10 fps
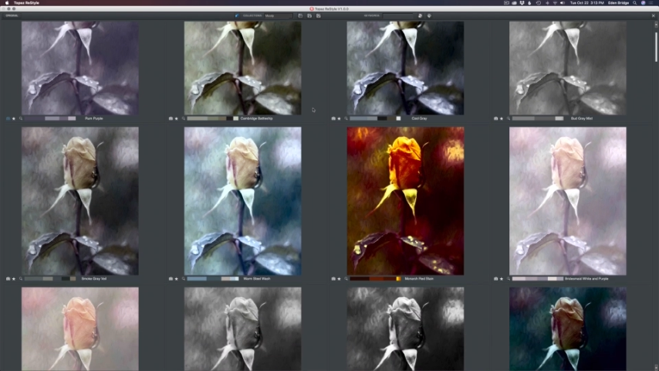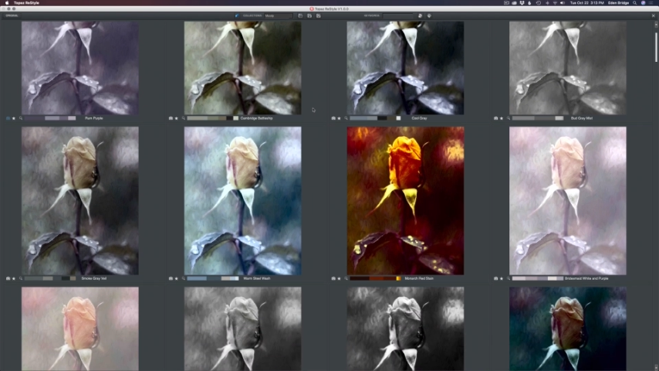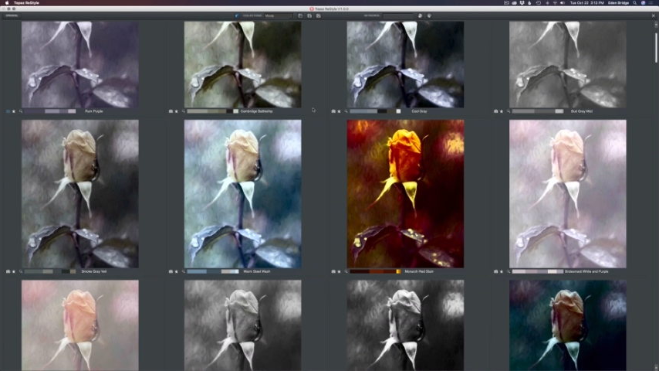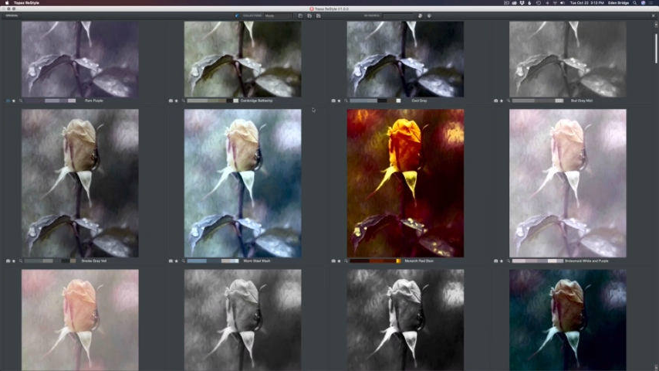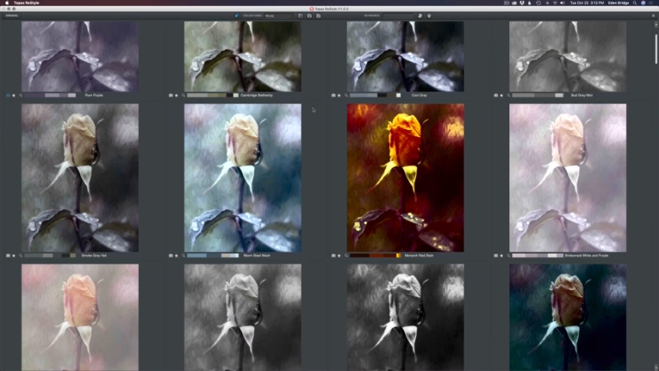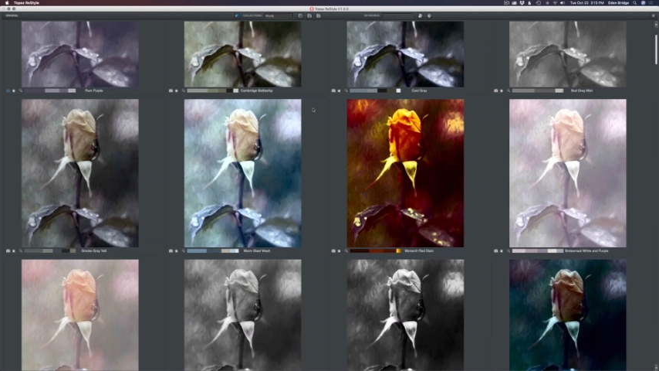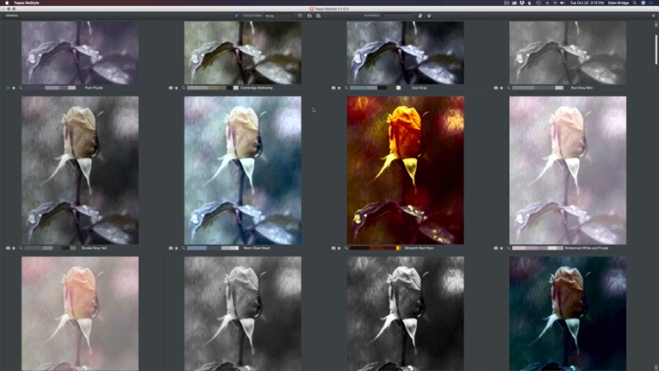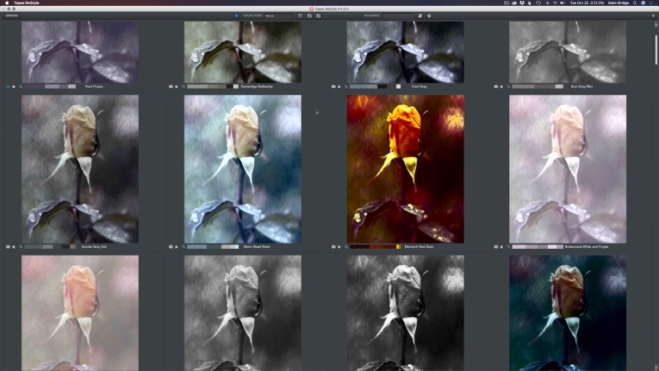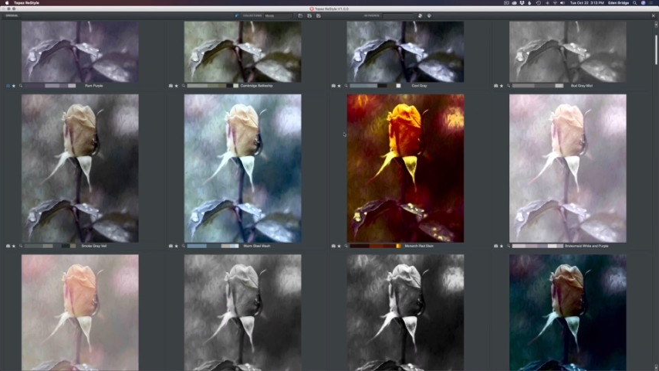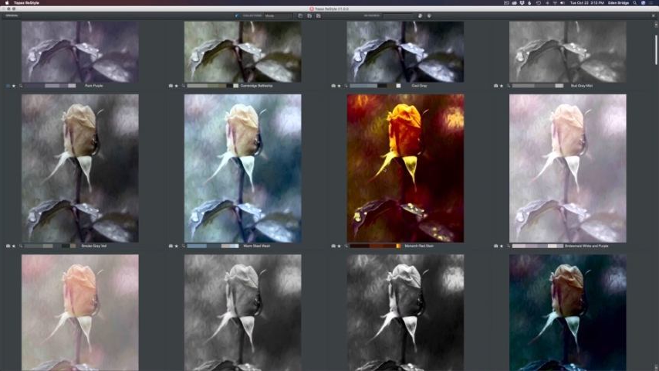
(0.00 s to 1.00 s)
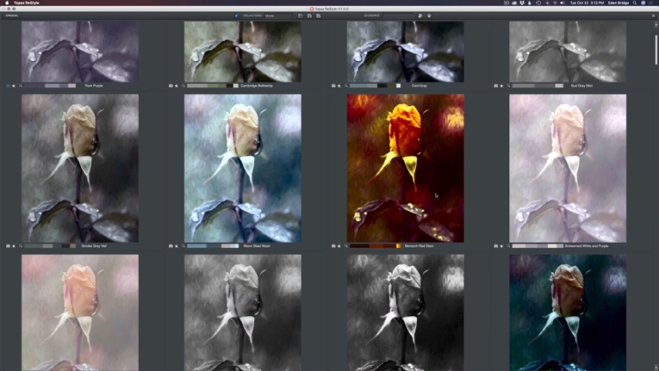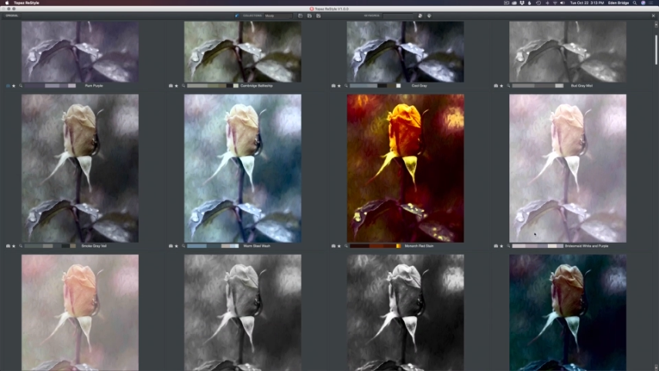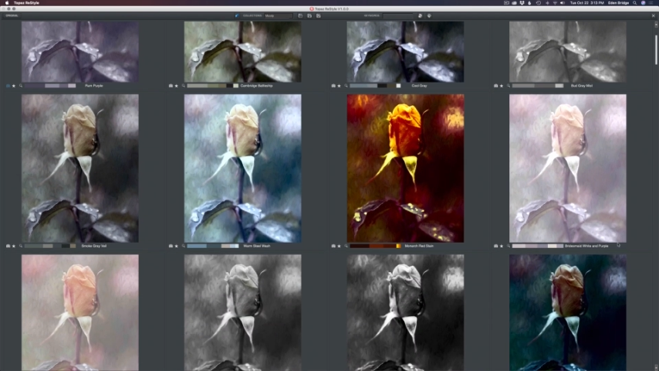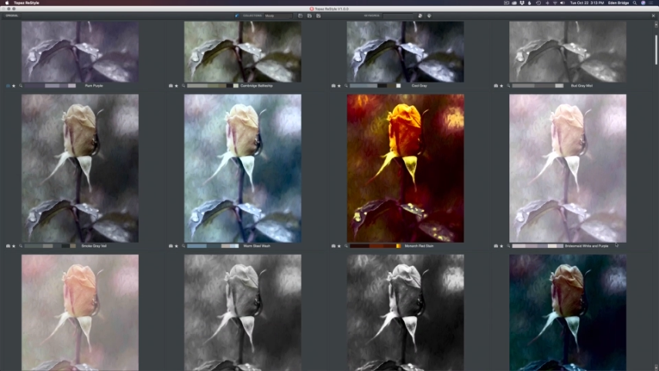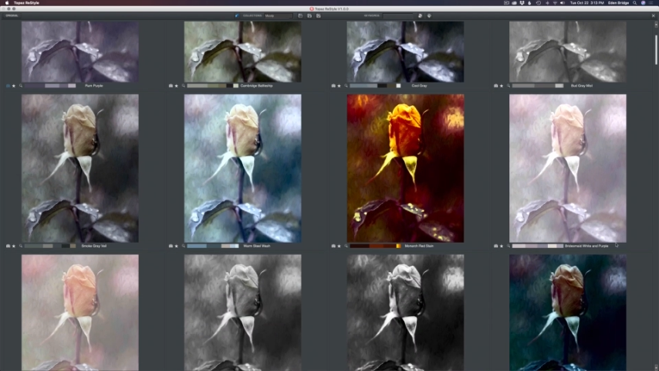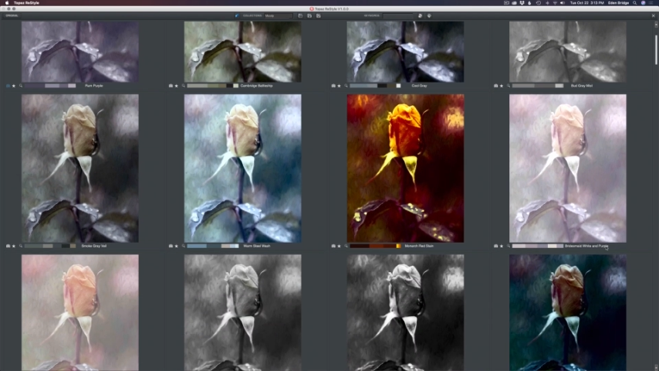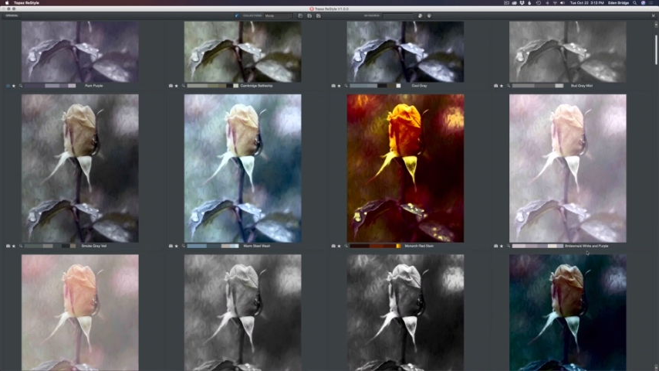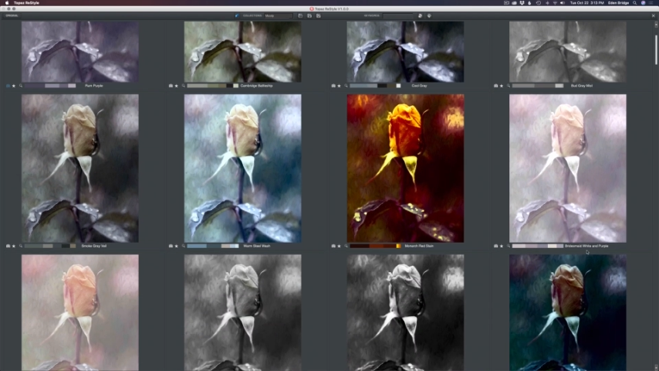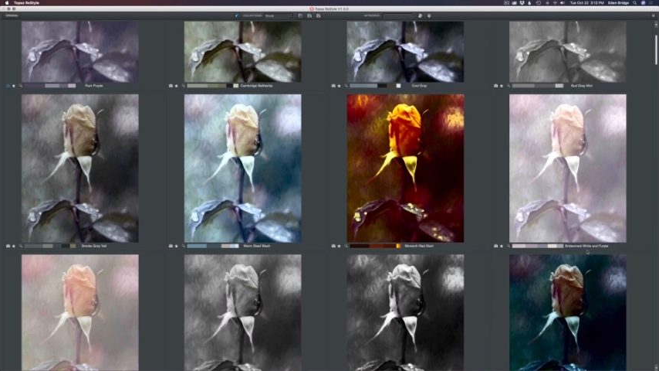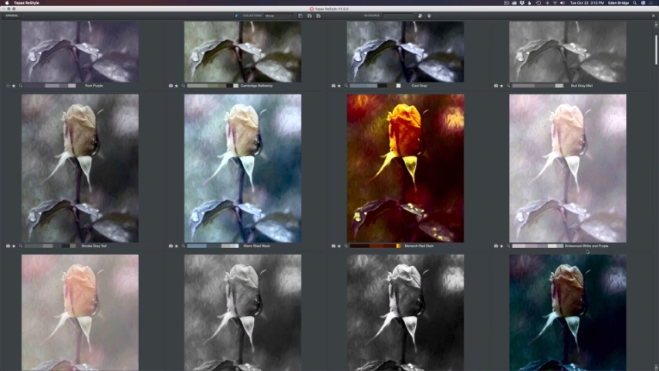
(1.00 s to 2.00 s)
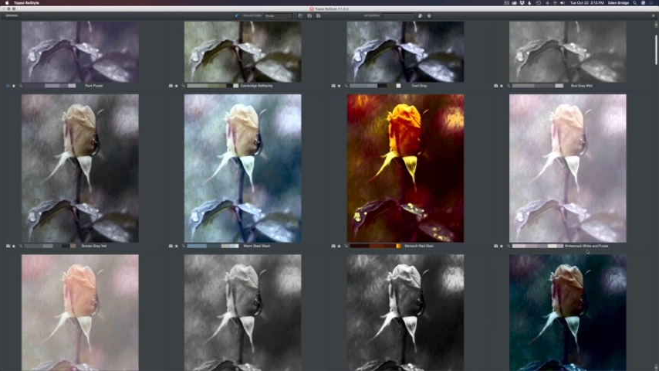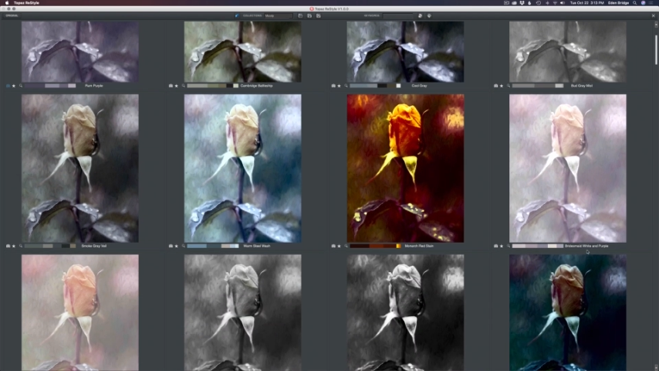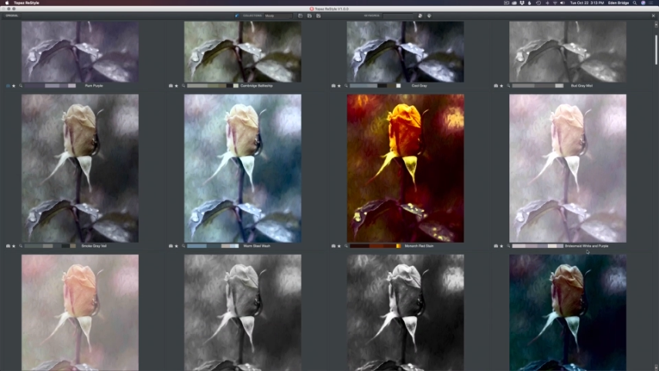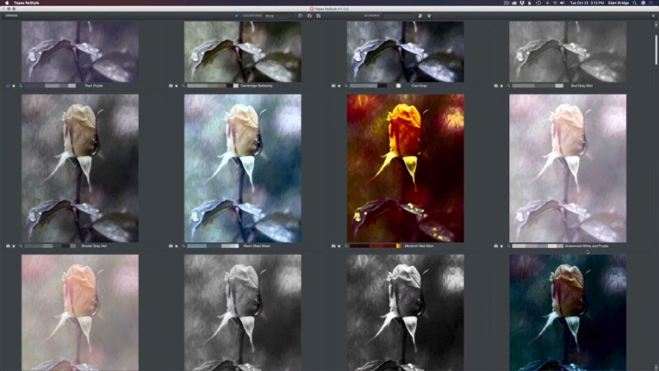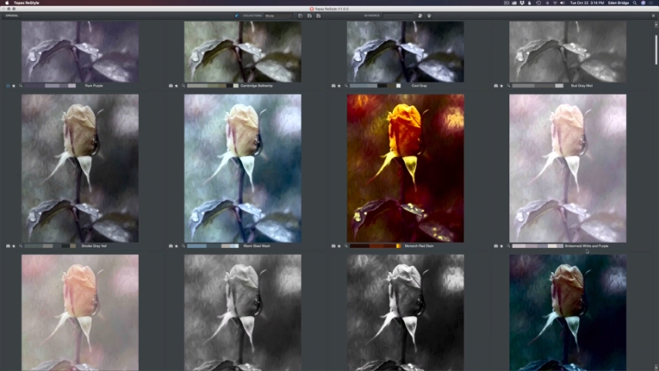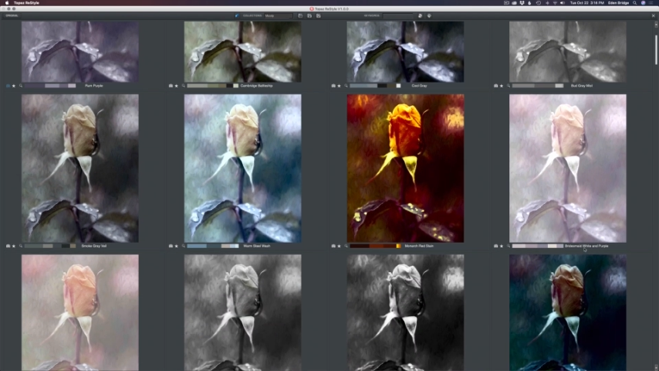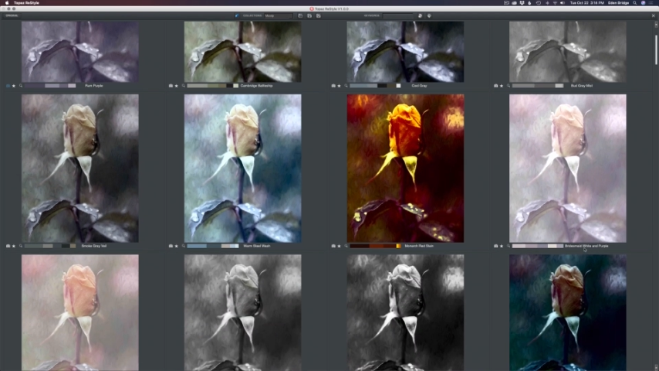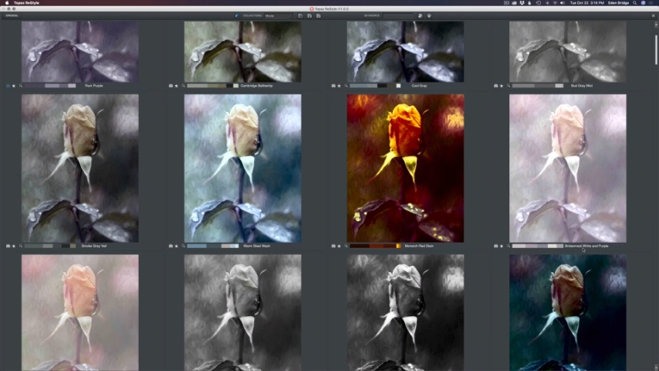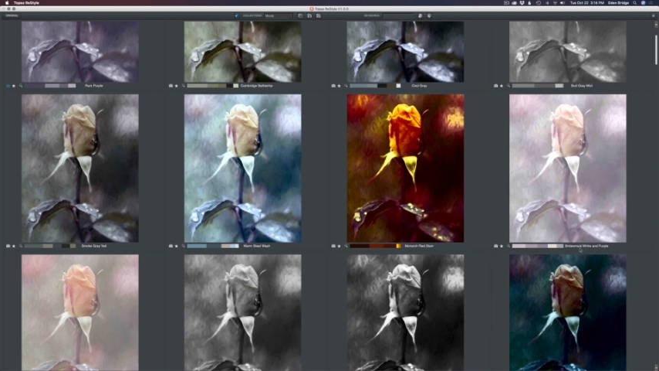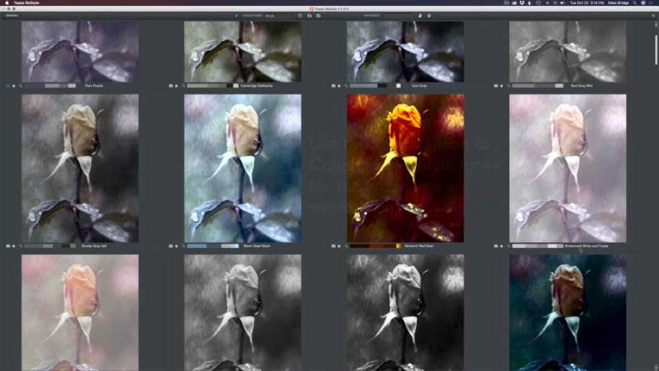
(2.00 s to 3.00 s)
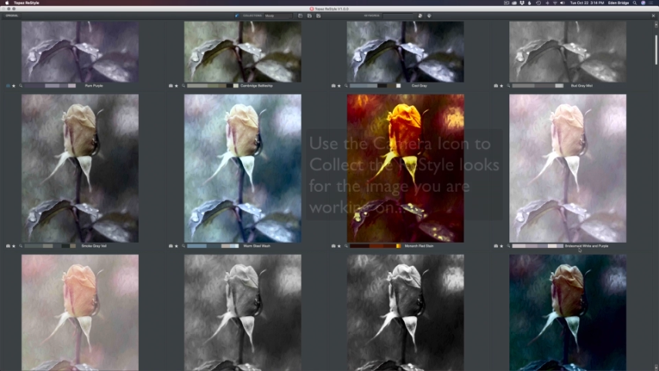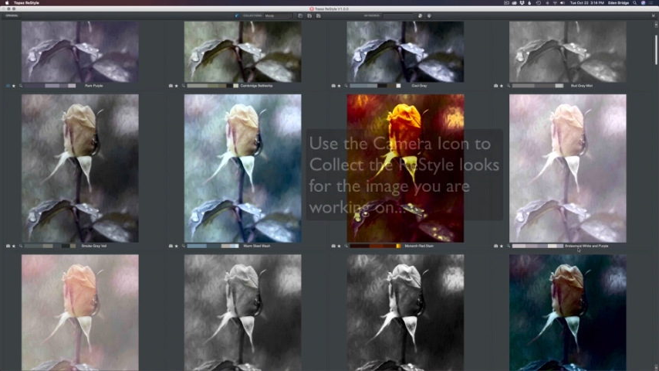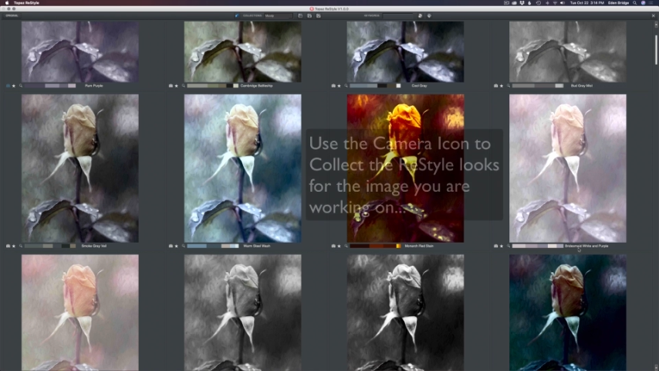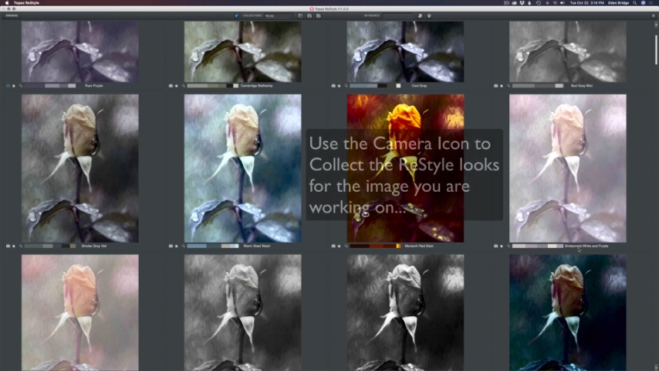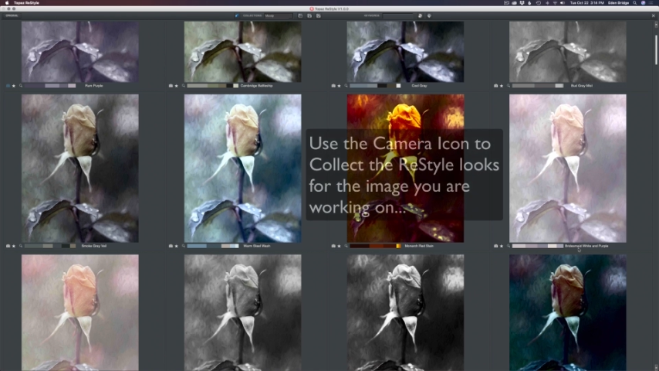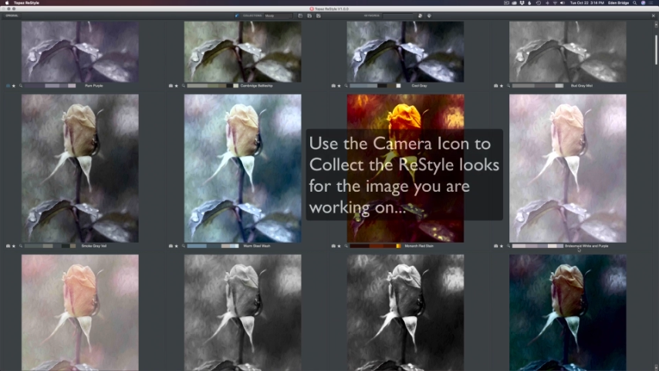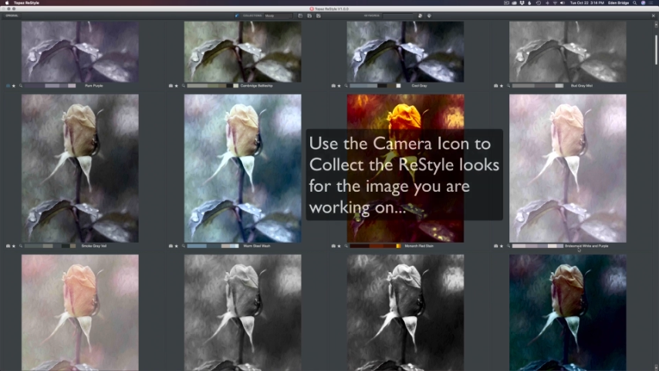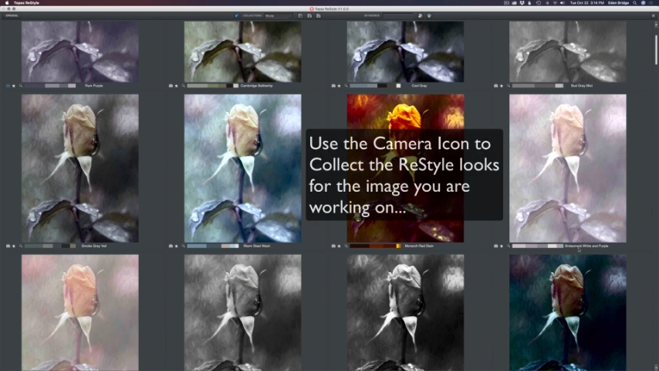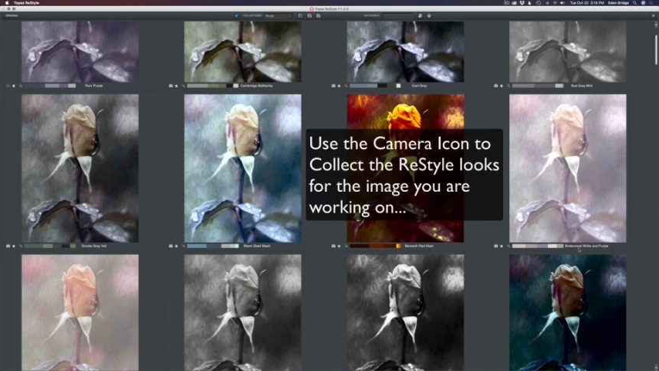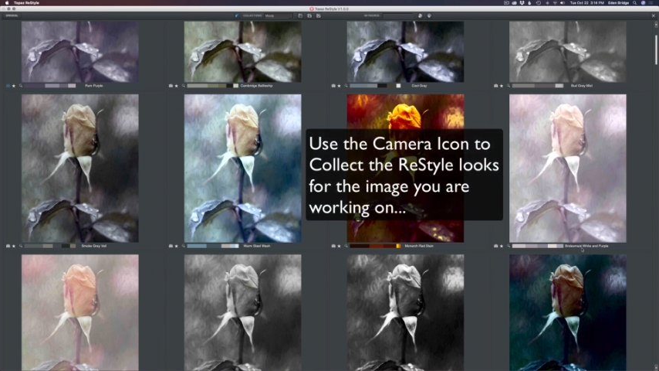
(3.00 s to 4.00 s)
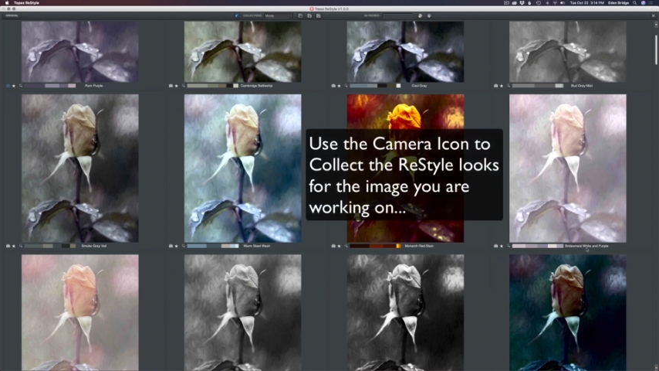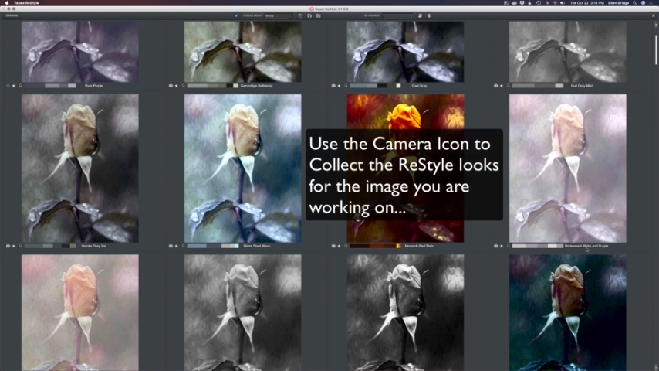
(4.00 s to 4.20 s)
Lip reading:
Nobody's mouth can be seen.